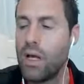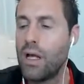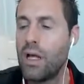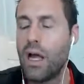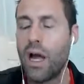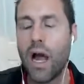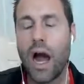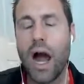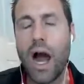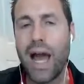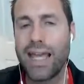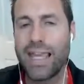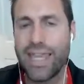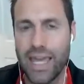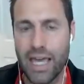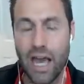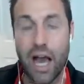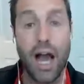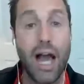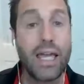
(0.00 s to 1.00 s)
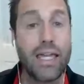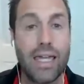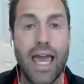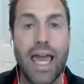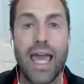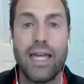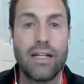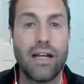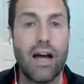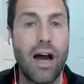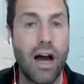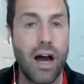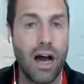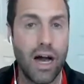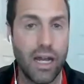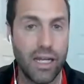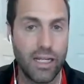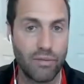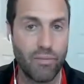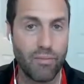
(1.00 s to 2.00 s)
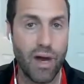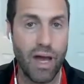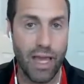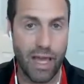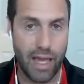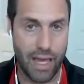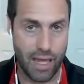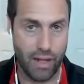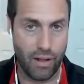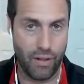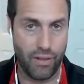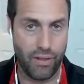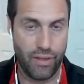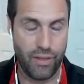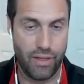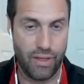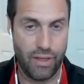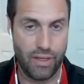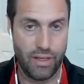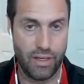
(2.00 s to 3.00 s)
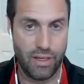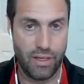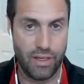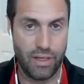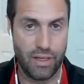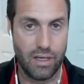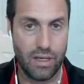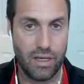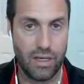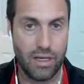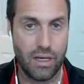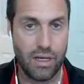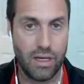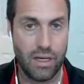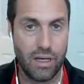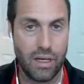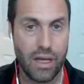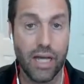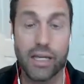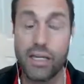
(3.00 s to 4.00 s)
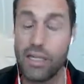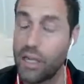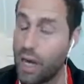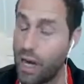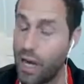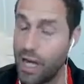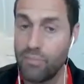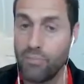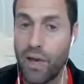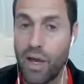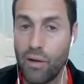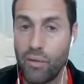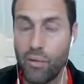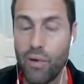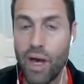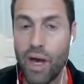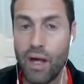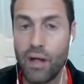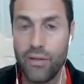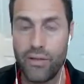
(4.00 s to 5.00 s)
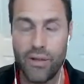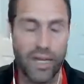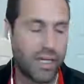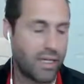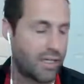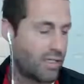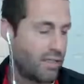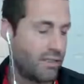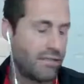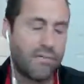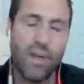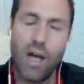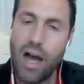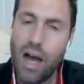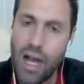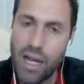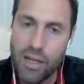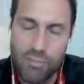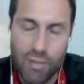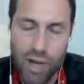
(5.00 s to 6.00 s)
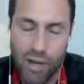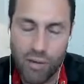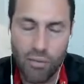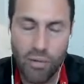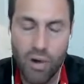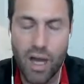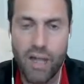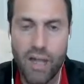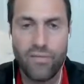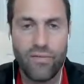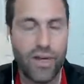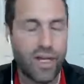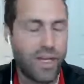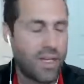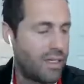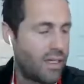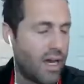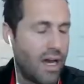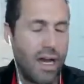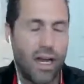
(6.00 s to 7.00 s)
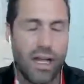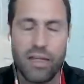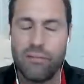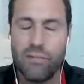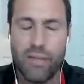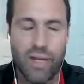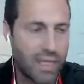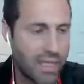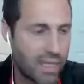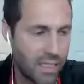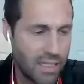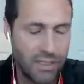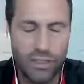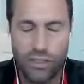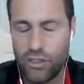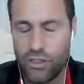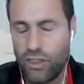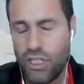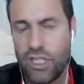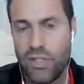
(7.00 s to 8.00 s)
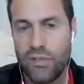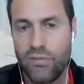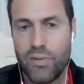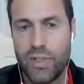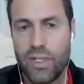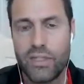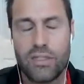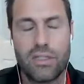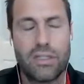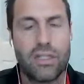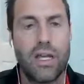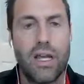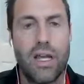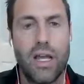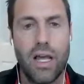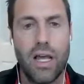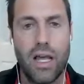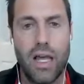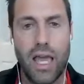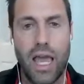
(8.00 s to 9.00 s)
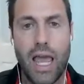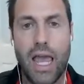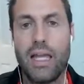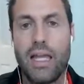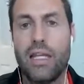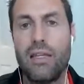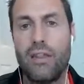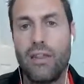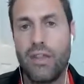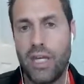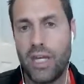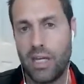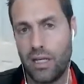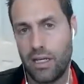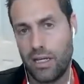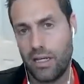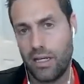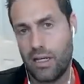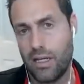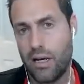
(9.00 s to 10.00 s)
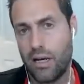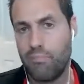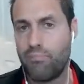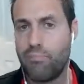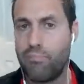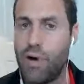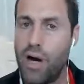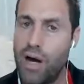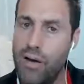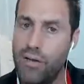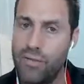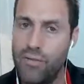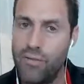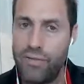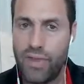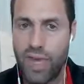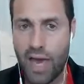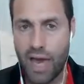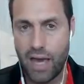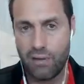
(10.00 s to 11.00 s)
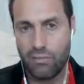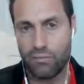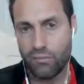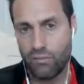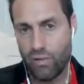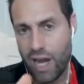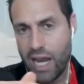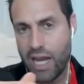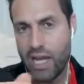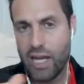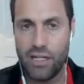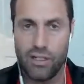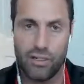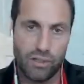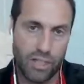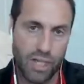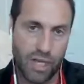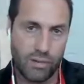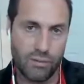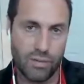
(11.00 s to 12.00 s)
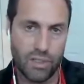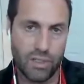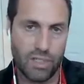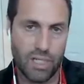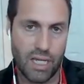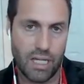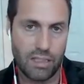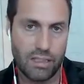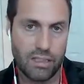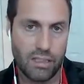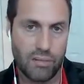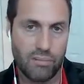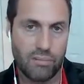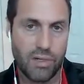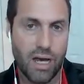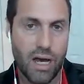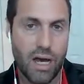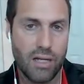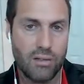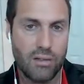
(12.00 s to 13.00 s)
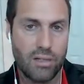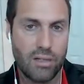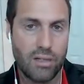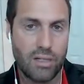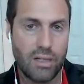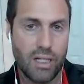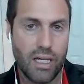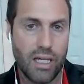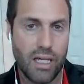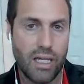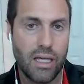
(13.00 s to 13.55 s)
I can't hide my health. I could hide my wealth, I could hide my wife, I could hide my kids' achievements. Anything above that range that was set subconsciously